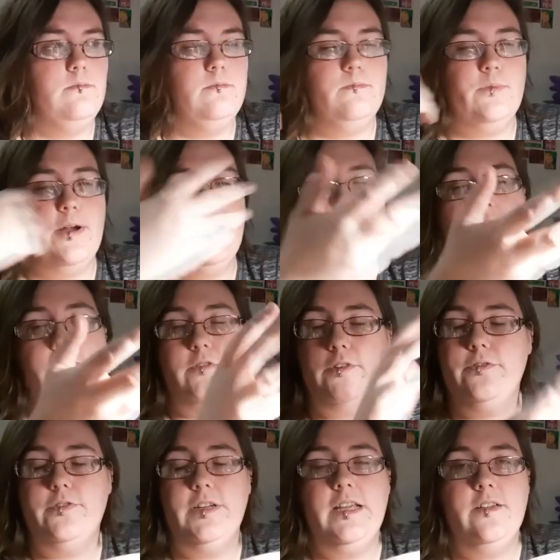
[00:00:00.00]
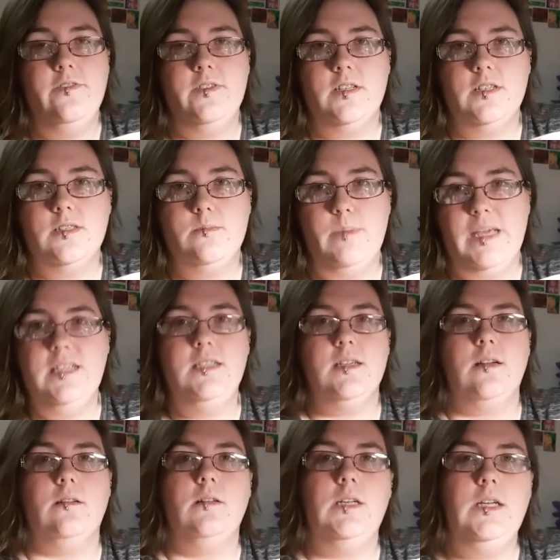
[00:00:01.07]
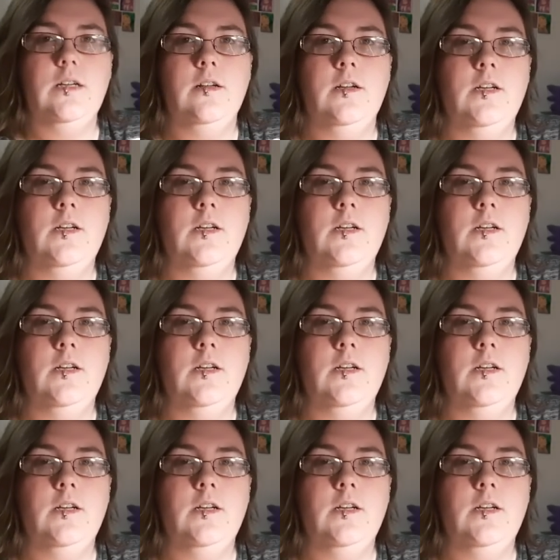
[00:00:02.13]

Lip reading: praying for forgiveness, basically.